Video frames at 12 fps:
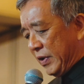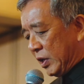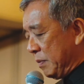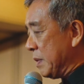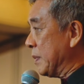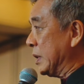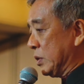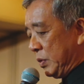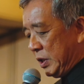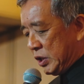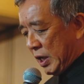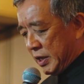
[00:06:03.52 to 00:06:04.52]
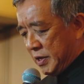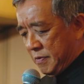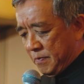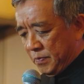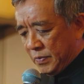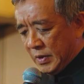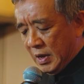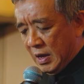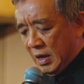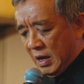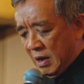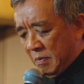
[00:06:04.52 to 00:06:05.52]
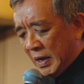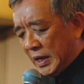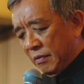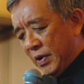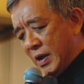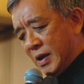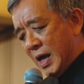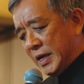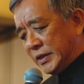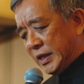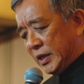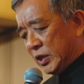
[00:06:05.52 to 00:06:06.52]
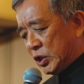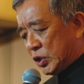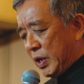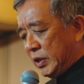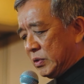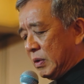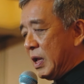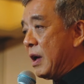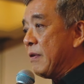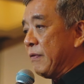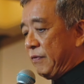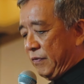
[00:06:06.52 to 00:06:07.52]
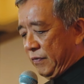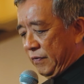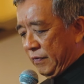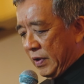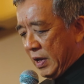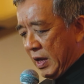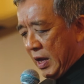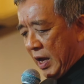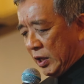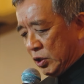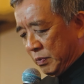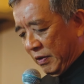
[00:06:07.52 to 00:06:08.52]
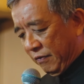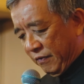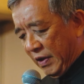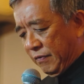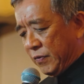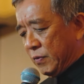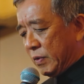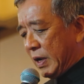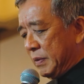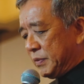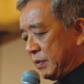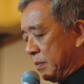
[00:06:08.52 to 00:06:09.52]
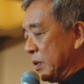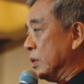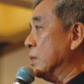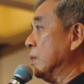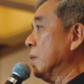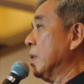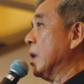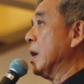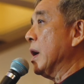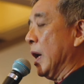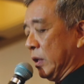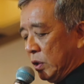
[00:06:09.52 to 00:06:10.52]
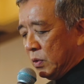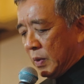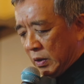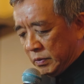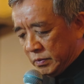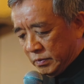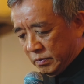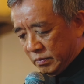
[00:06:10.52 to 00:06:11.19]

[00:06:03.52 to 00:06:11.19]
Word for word: and commitment to each other, may they realize that the strength to love and to be faithful comes from you and you alone.